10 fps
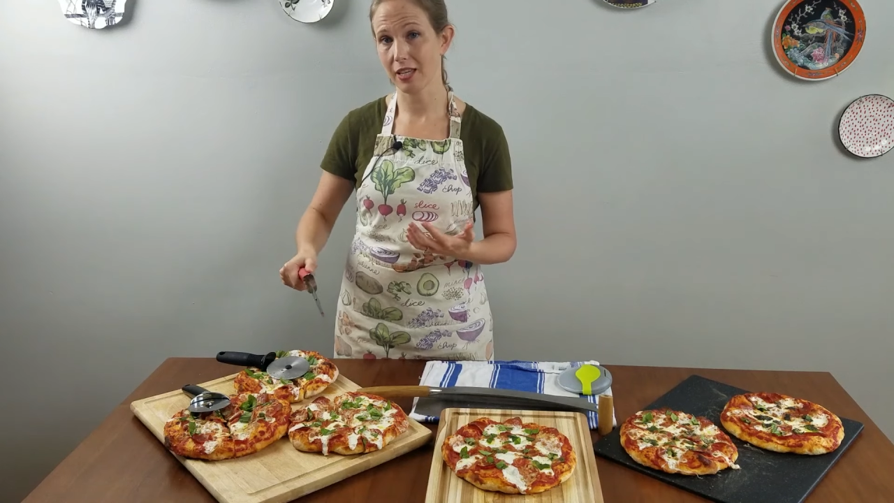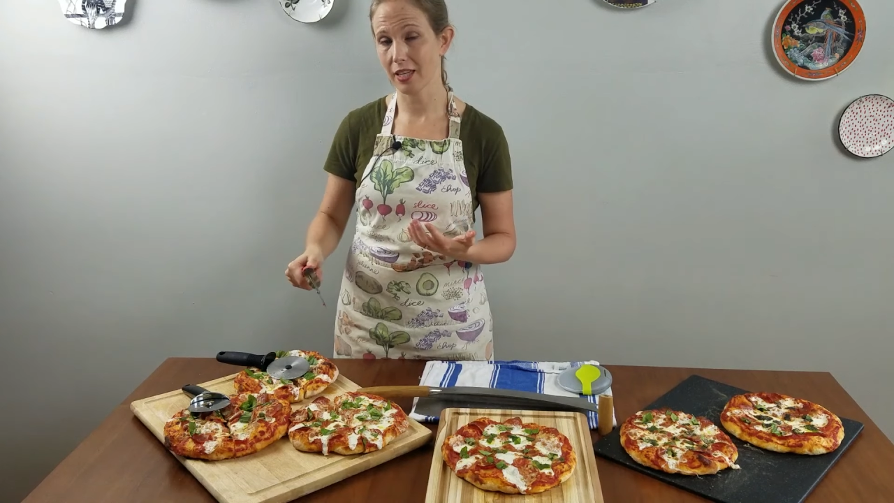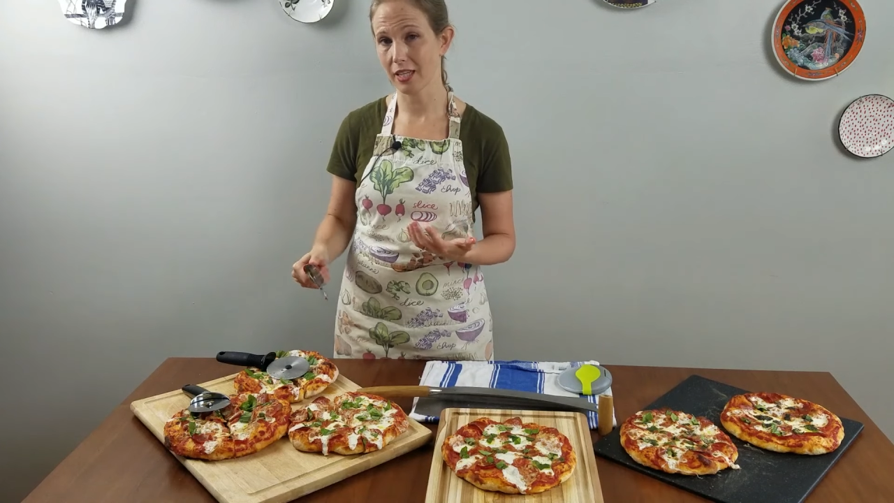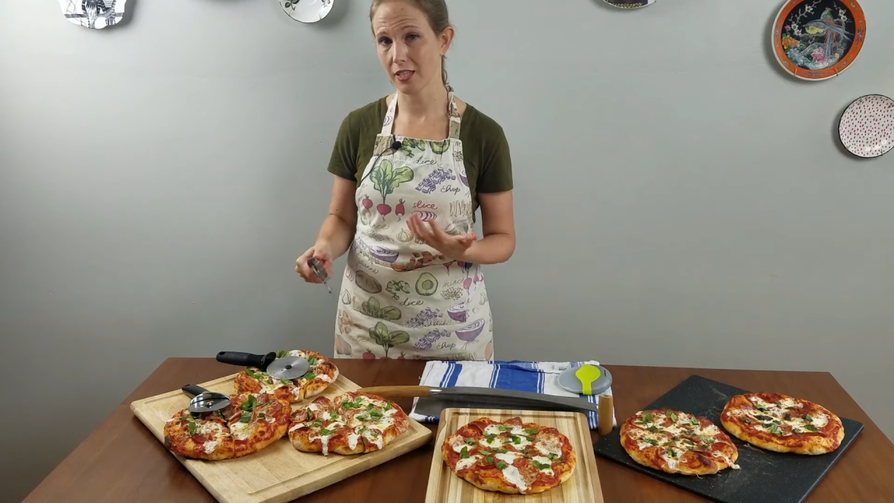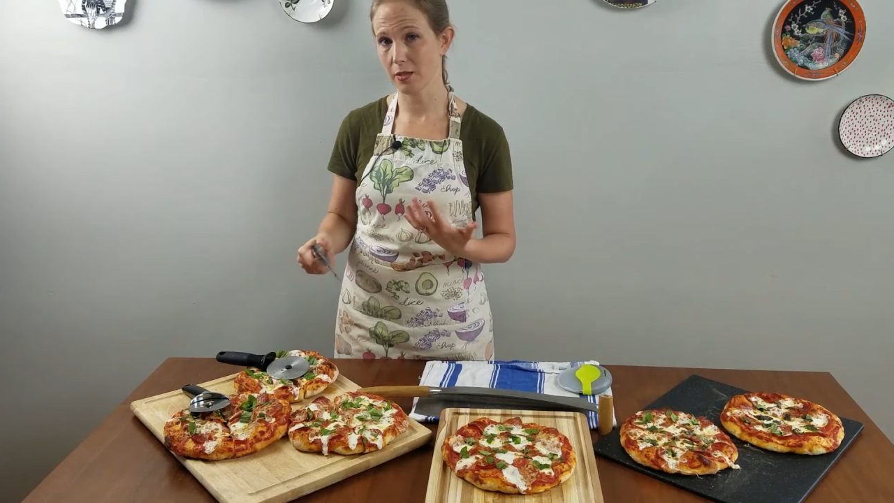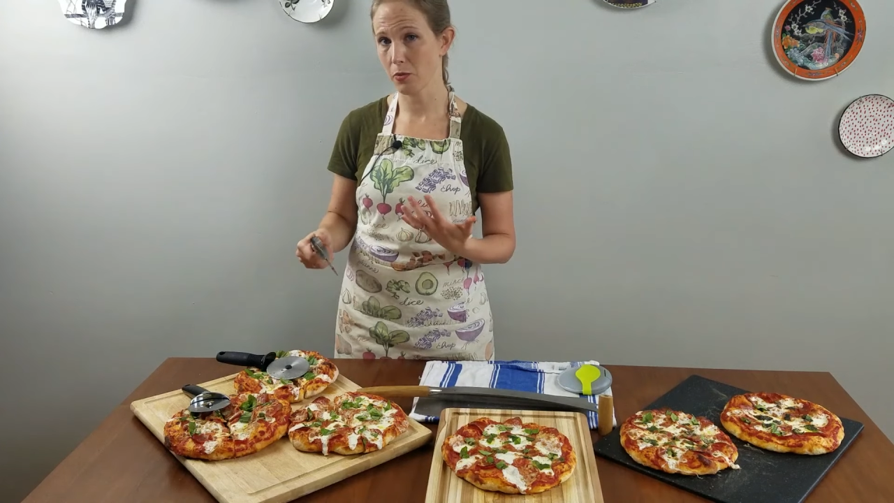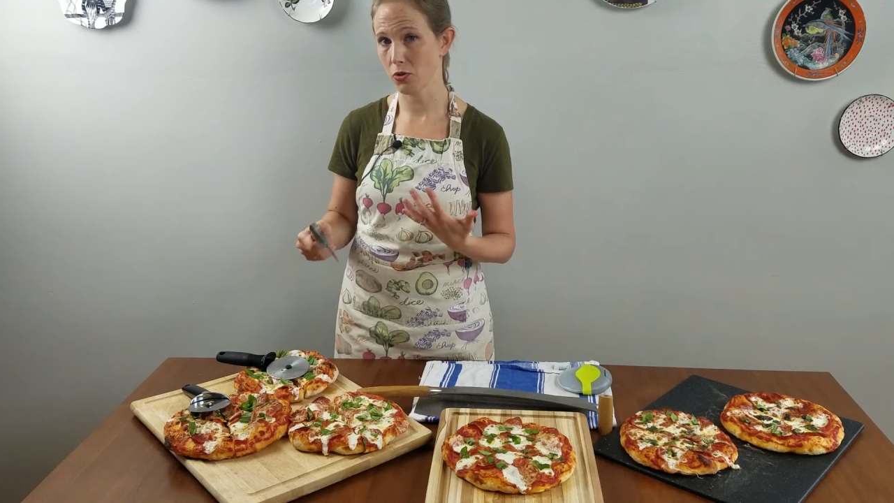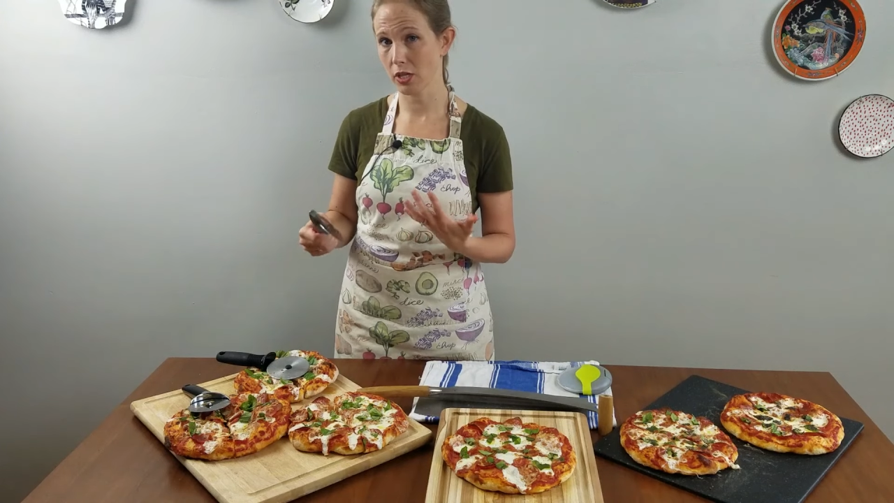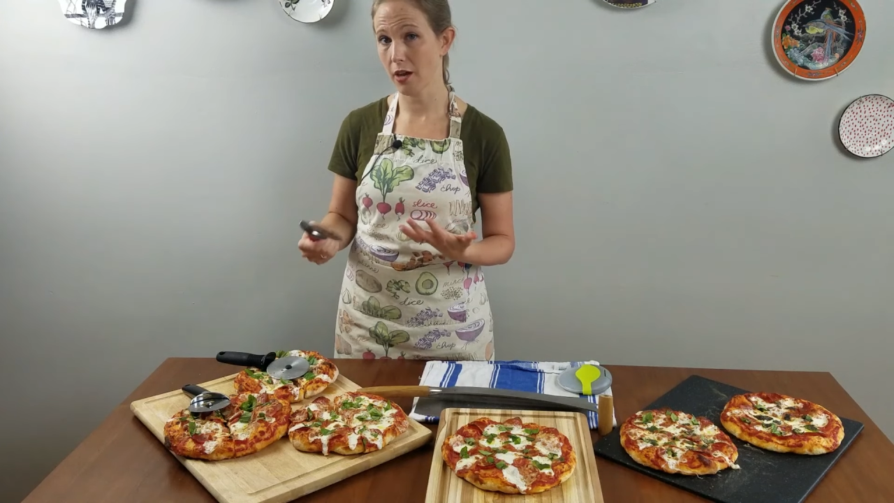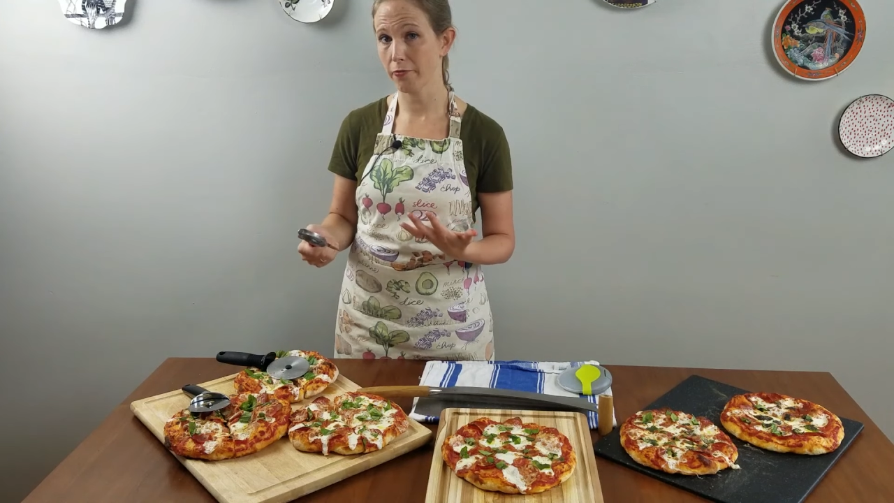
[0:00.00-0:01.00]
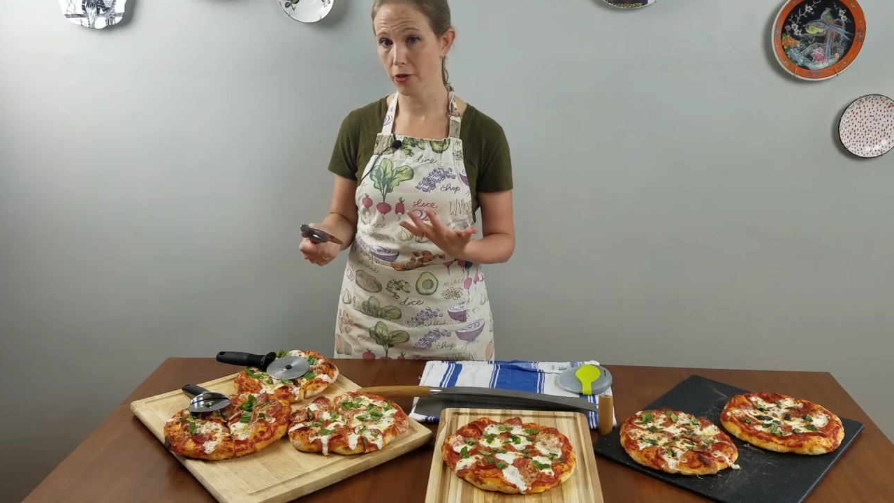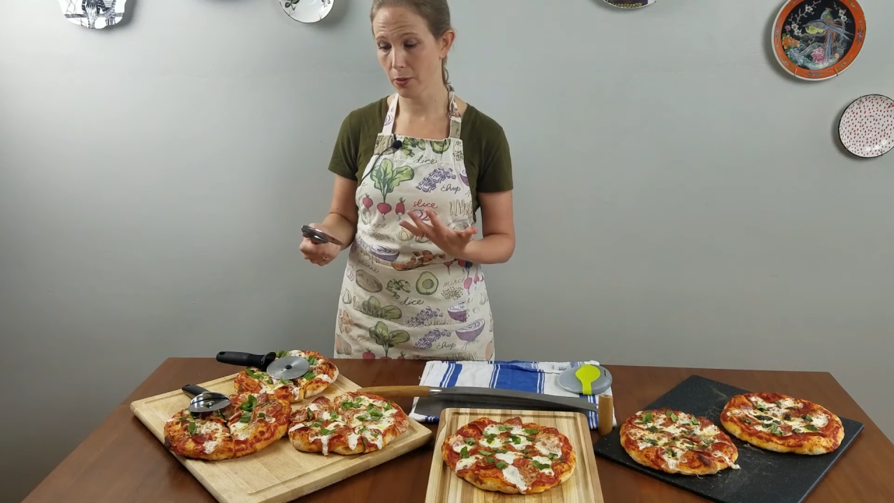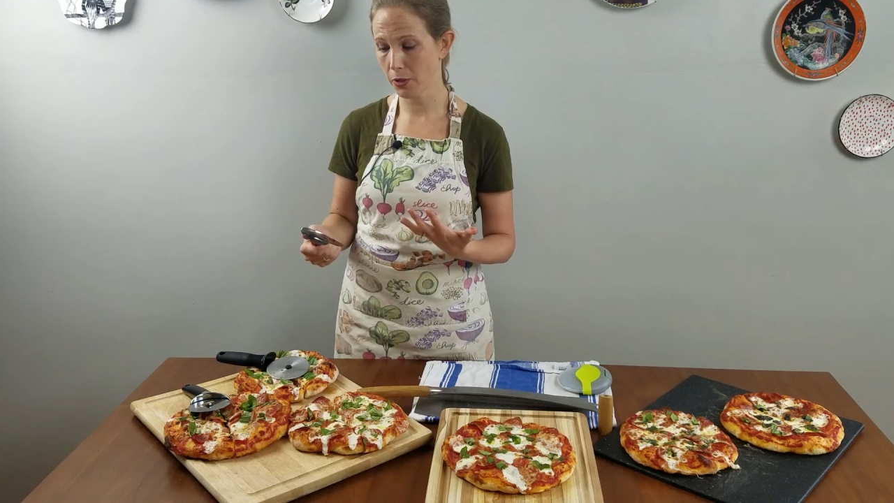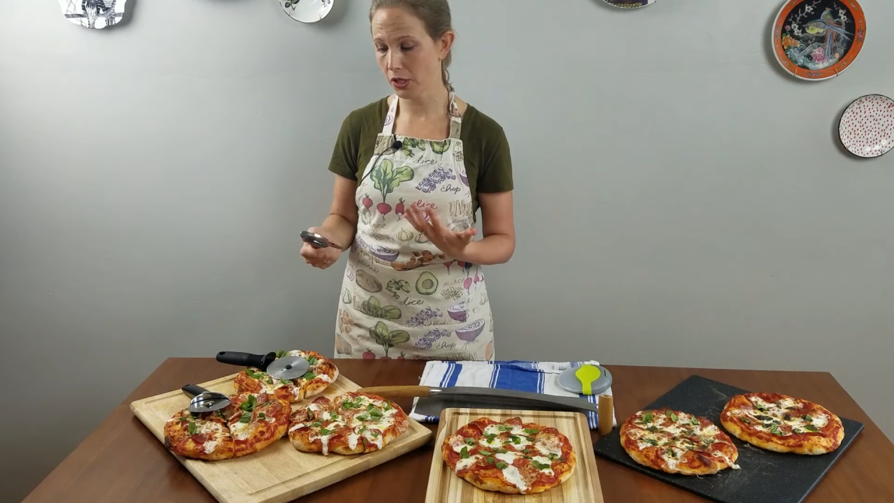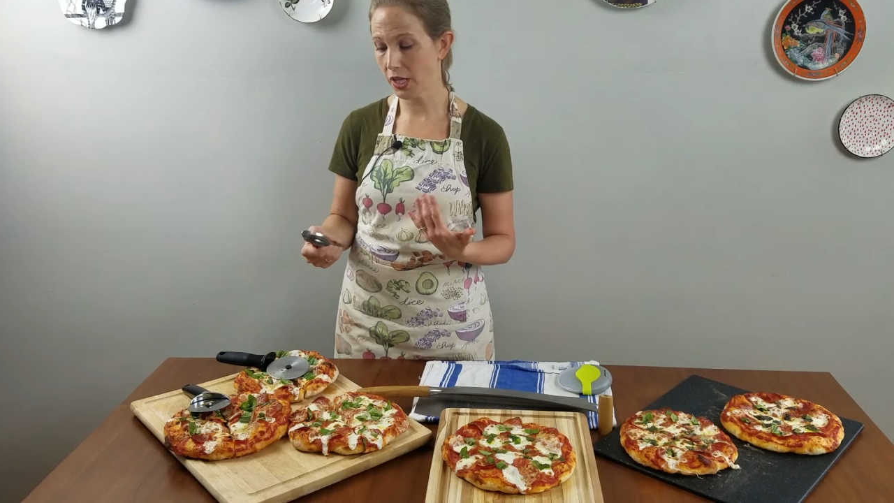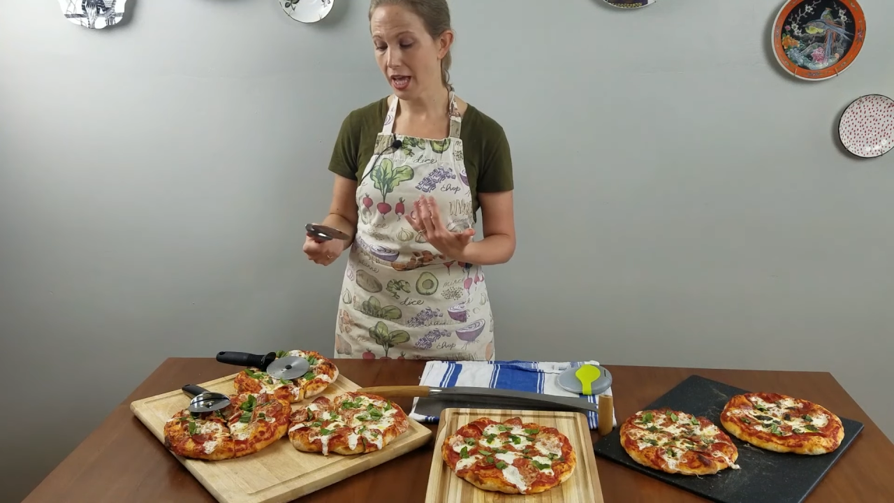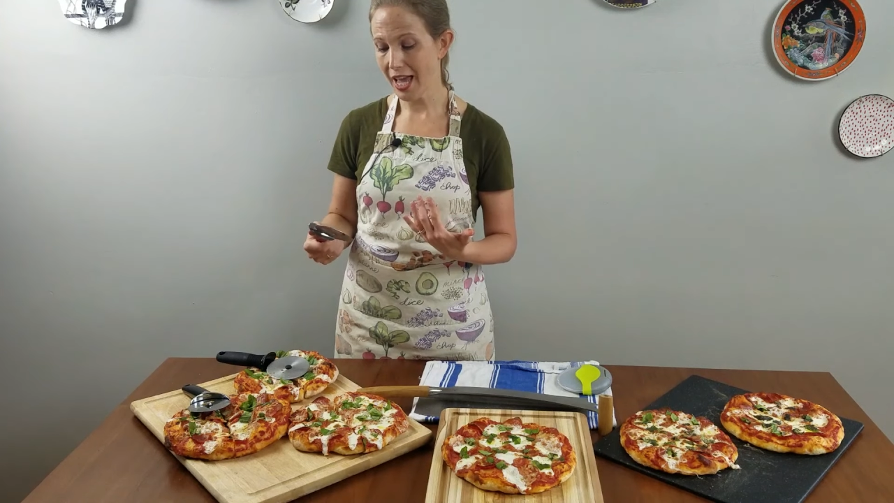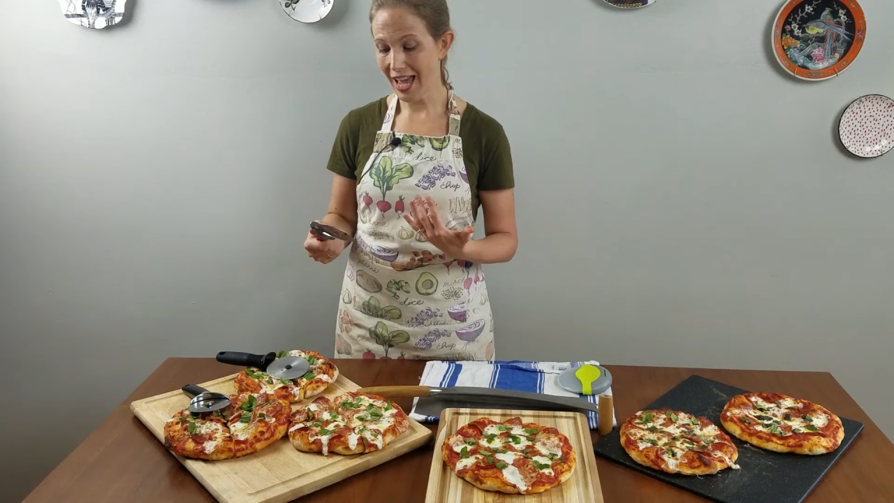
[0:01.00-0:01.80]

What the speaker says: I think it's the most comfortable,